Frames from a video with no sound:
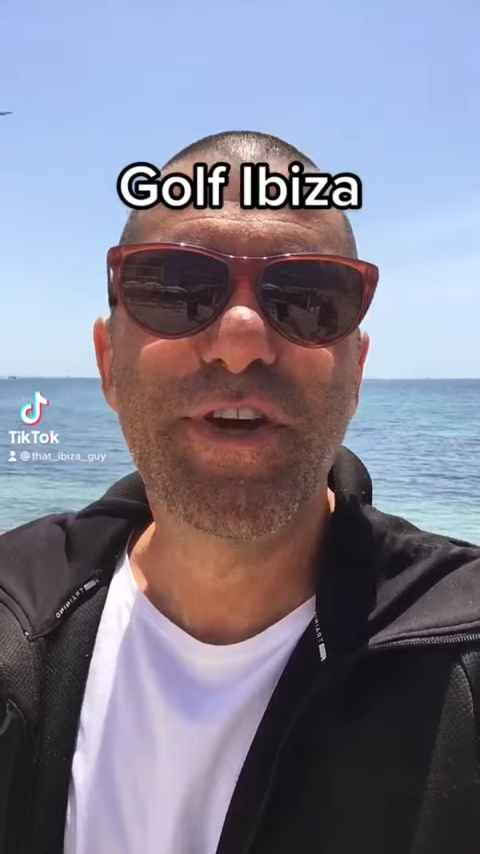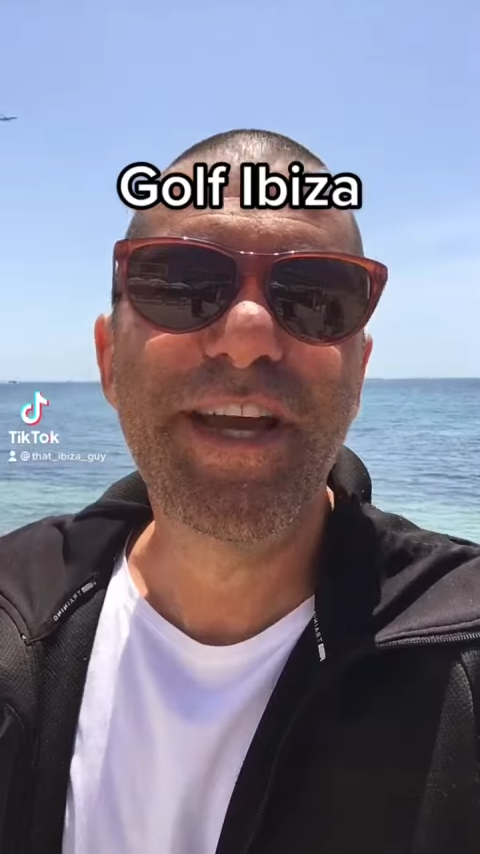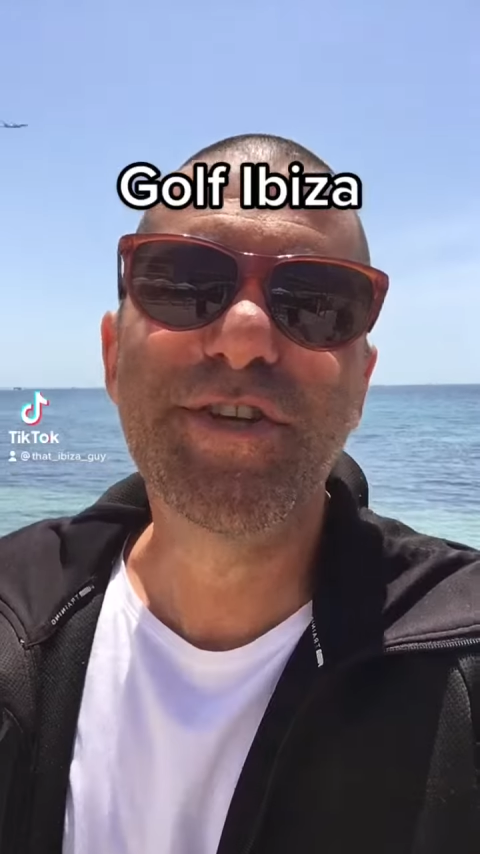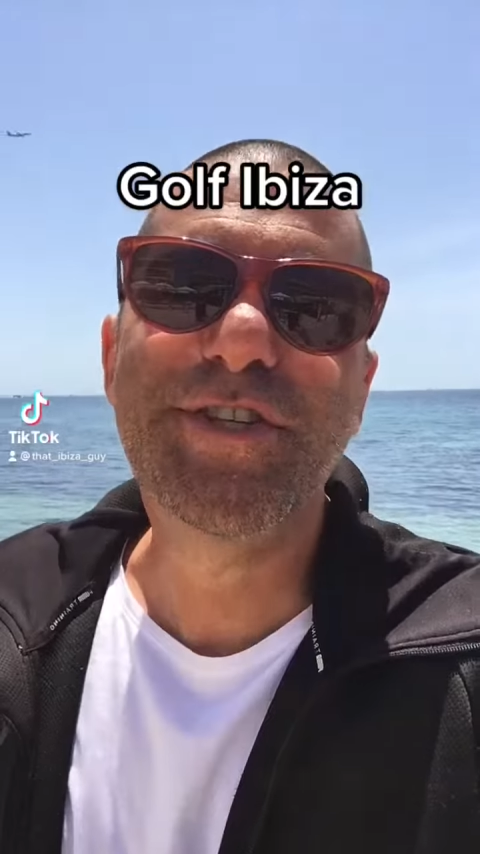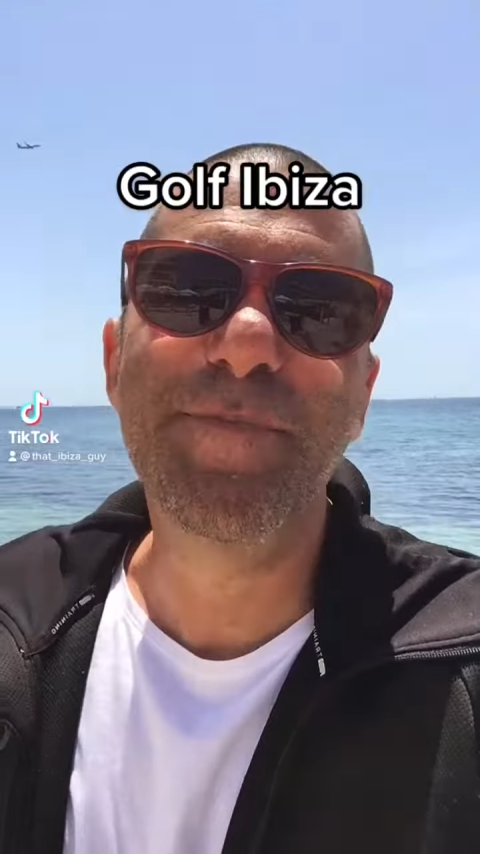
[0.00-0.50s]

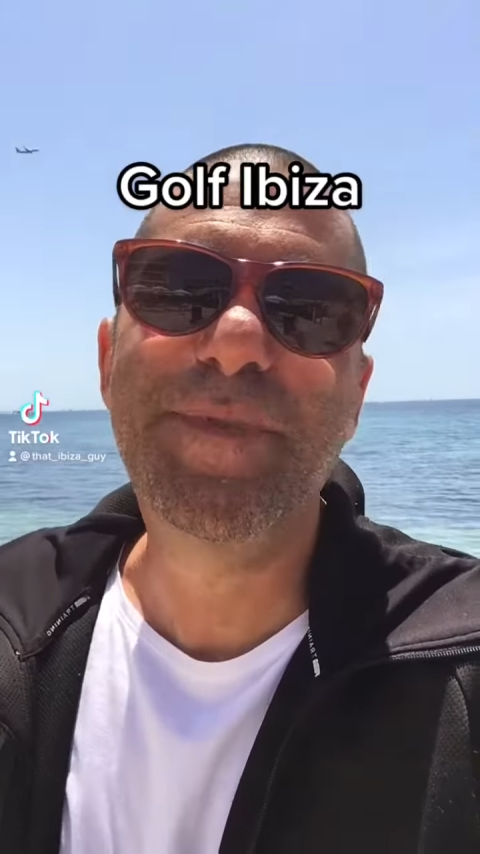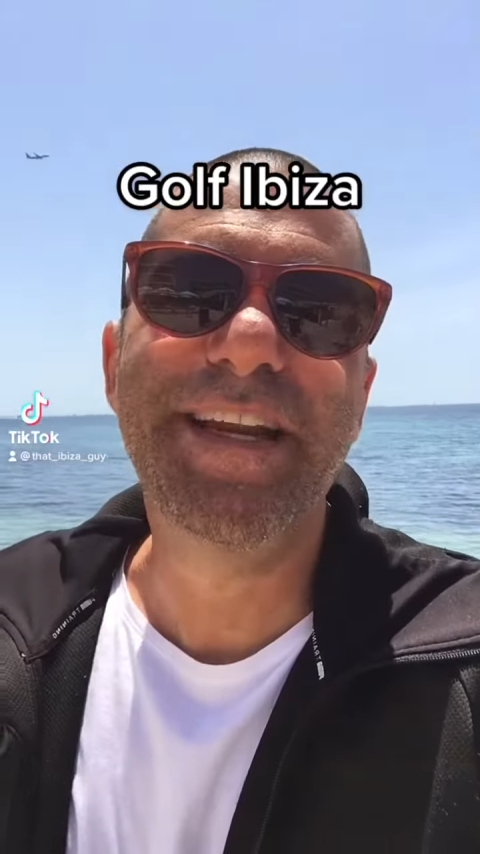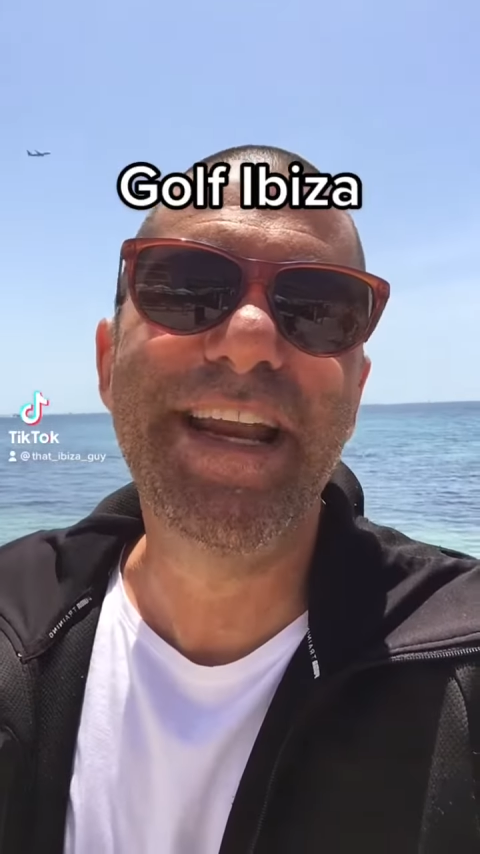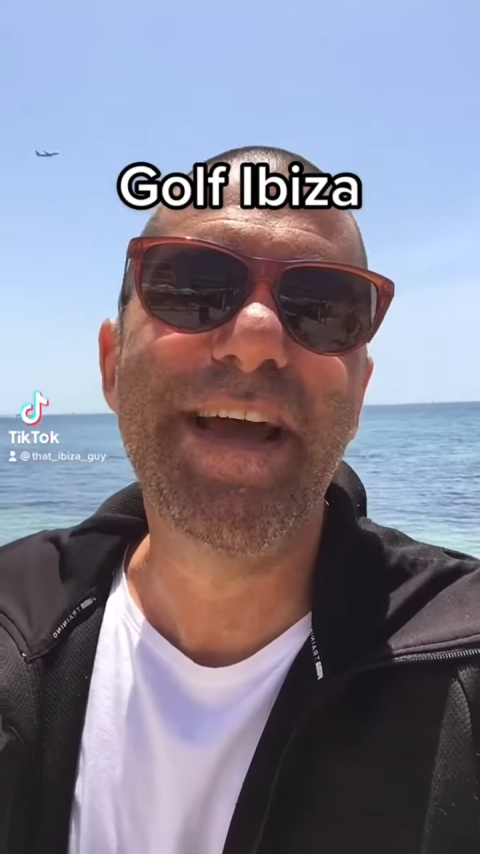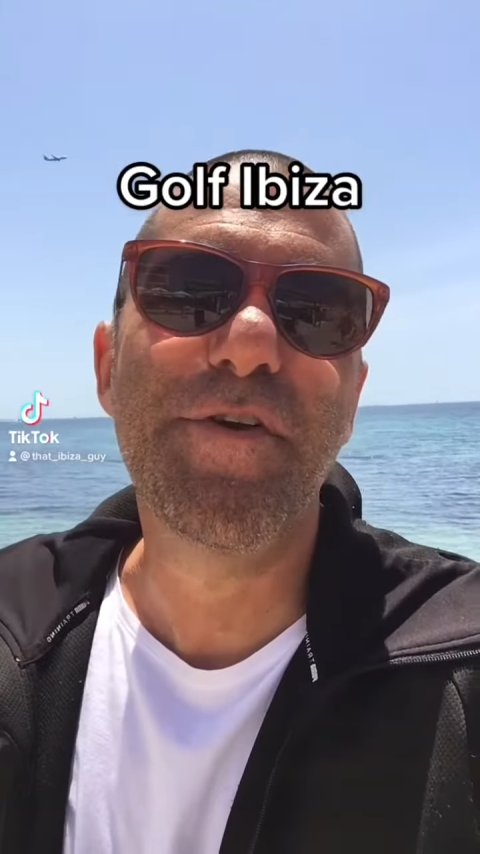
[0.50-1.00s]
here's
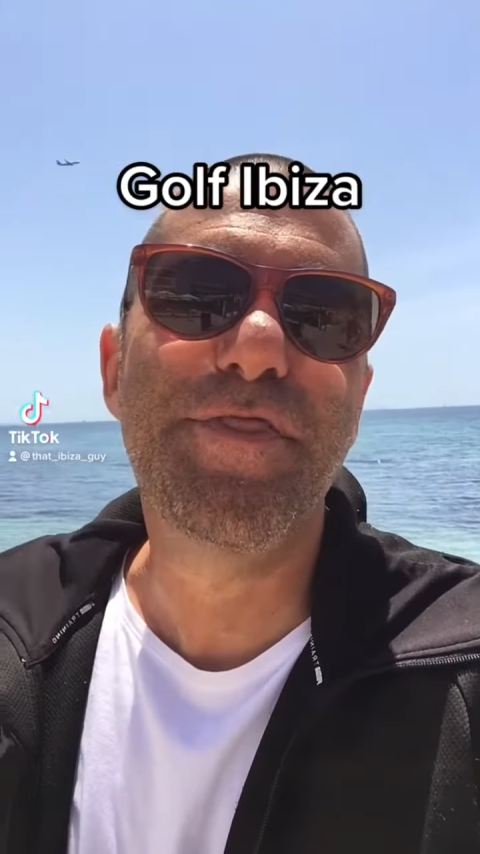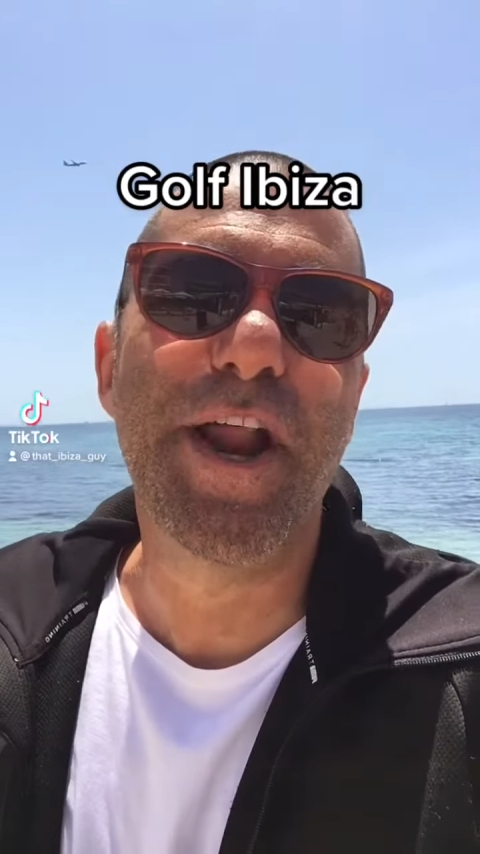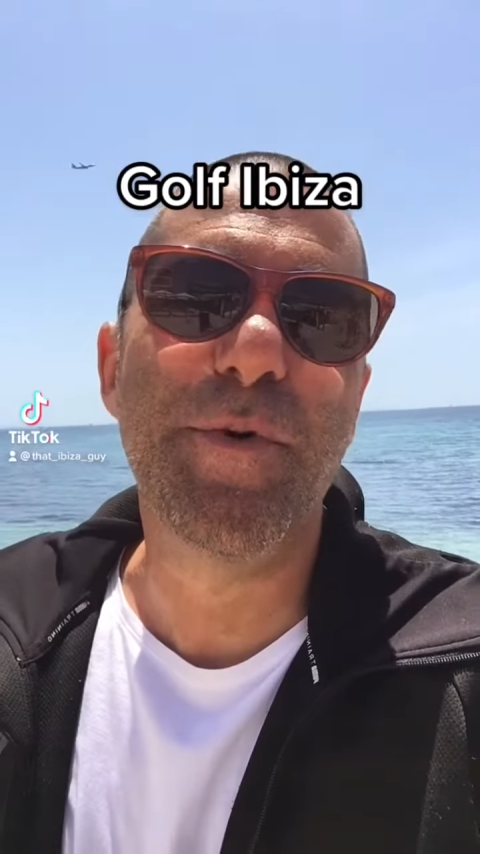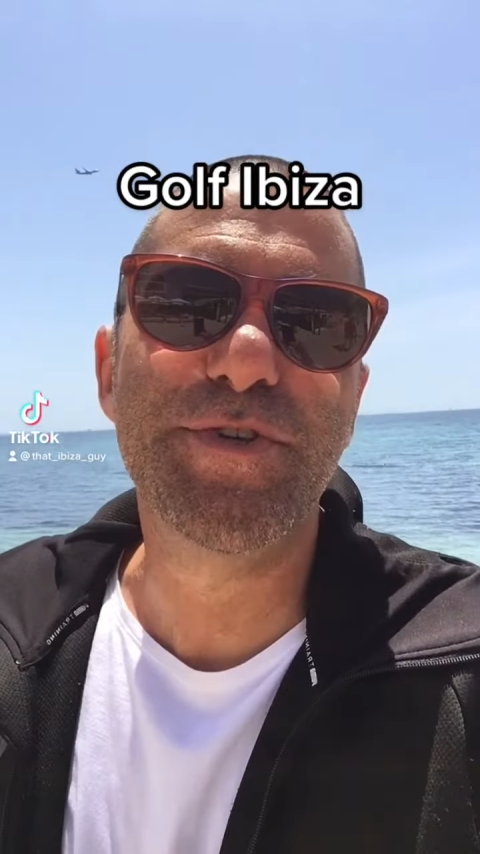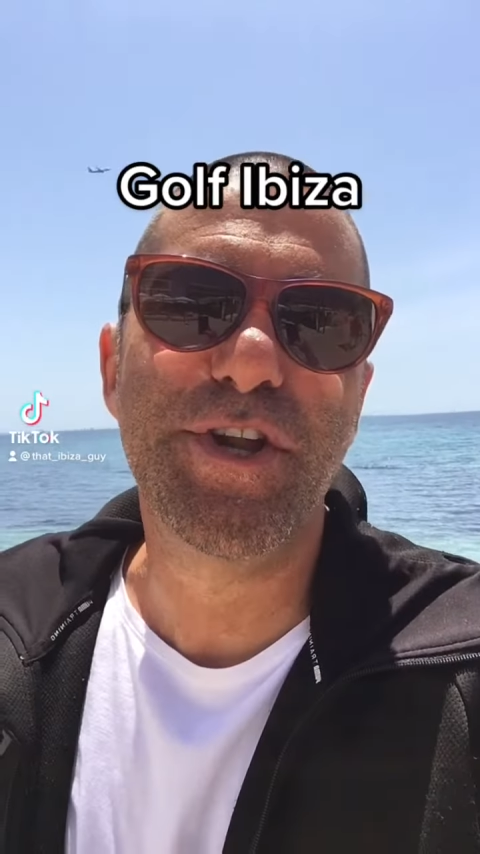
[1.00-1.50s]
something I never
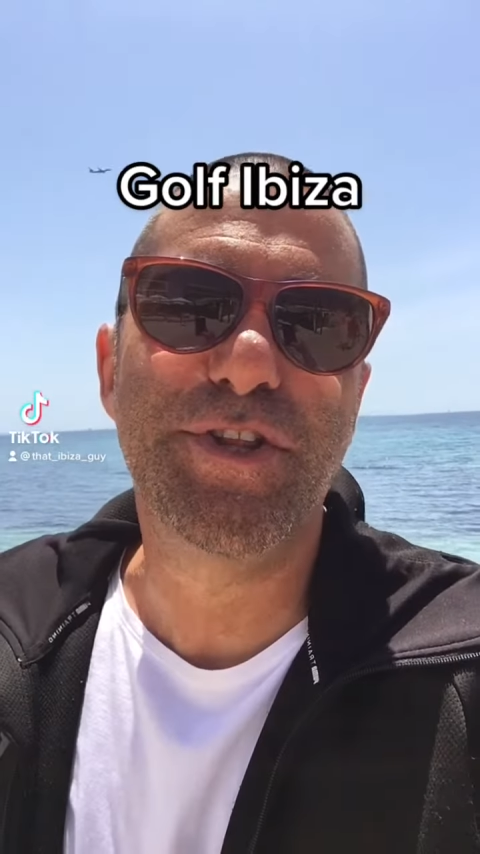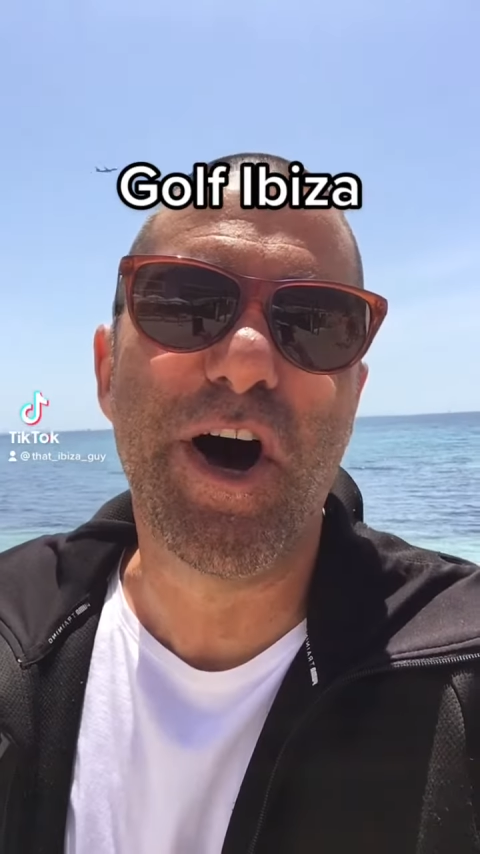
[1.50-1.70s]
thought I was going to